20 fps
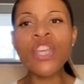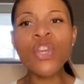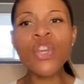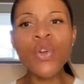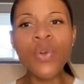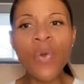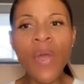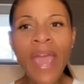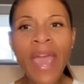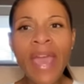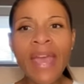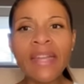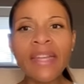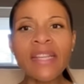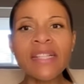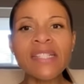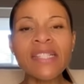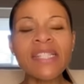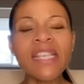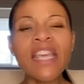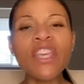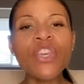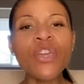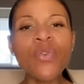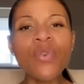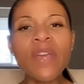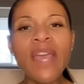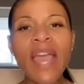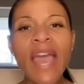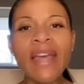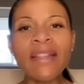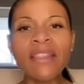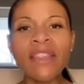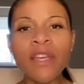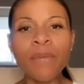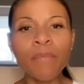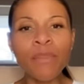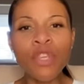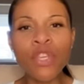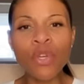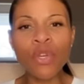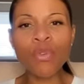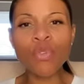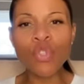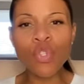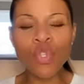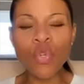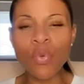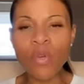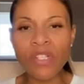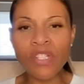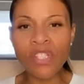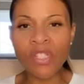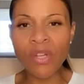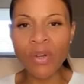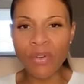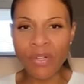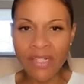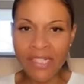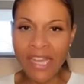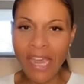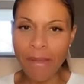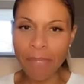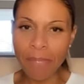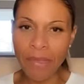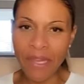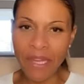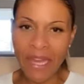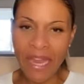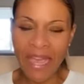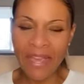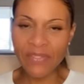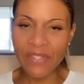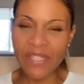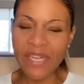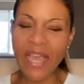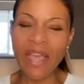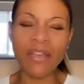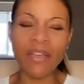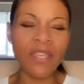you got them used to a certain type of lifestyle.